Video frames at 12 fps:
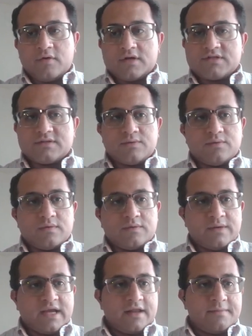course,
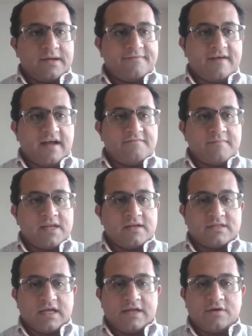we got about 5 minutes.